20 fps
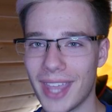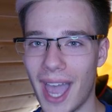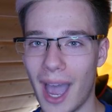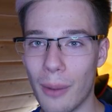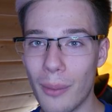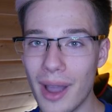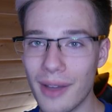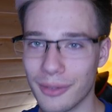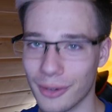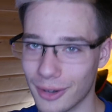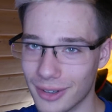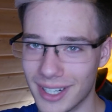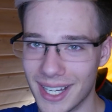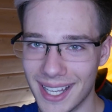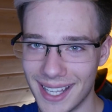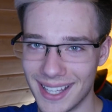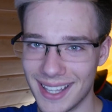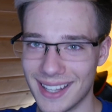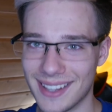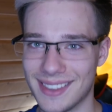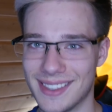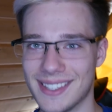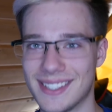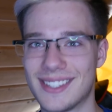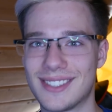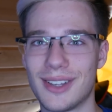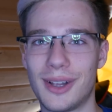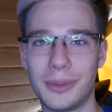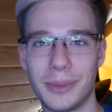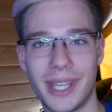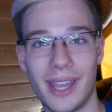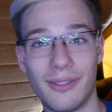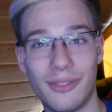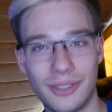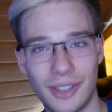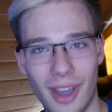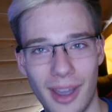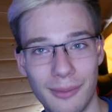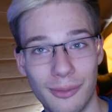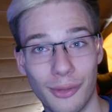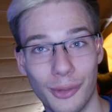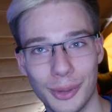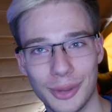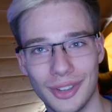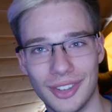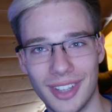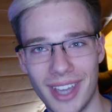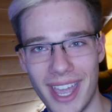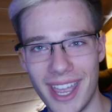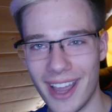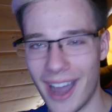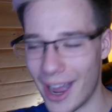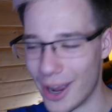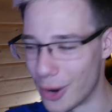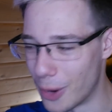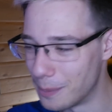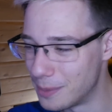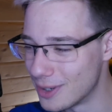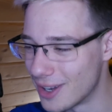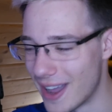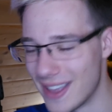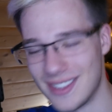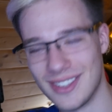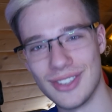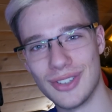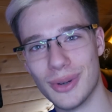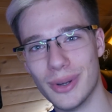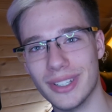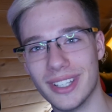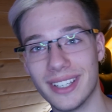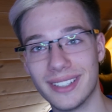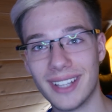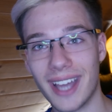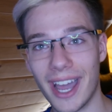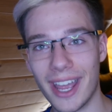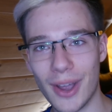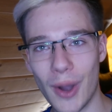However, this is all we have time for today. I hope you guys enjoyed it. I